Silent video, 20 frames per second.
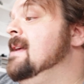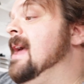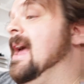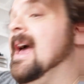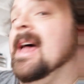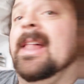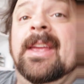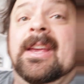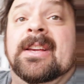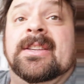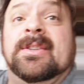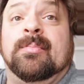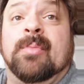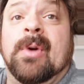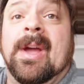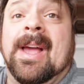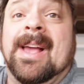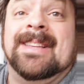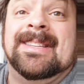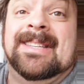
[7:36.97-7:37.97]

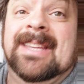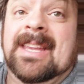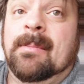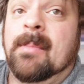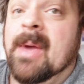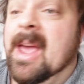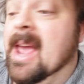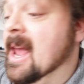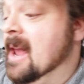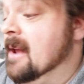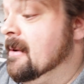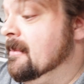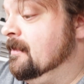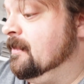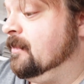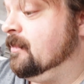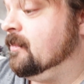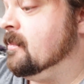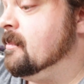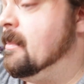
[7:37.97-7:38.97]
AliExpress, eBay,
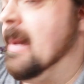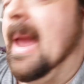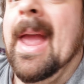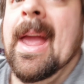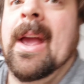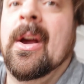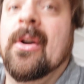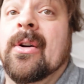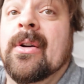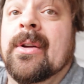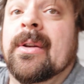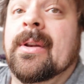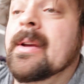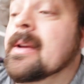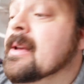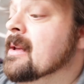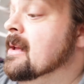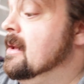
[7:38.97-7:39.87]
Banggood.